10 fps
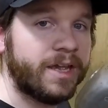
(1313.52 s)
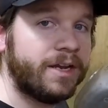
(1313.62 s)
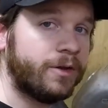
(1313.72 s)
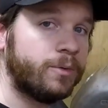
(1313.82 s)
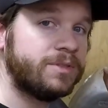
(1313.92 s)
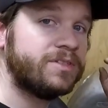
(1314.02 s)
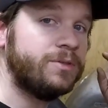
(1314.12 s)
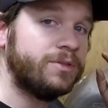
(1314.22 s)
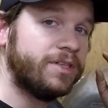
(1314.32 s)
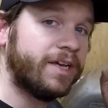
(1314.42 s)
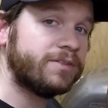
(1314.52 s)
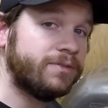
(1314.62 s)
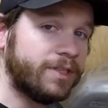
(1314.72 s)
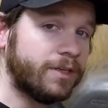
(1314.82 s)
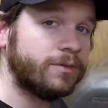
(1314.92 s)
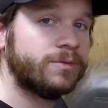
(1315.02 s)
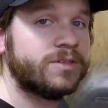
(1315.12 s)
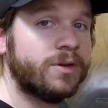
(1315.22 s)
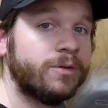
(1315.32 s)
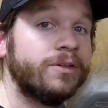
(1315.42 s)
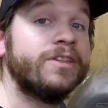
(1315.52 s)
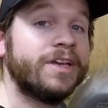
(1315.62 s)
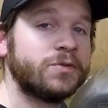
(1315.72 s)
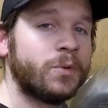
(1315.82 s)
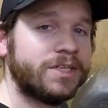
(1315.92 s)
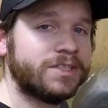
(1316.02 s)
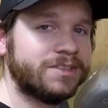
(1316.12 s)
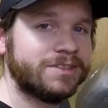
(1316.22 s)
and I hope to see you in the next video. So thanks for watching.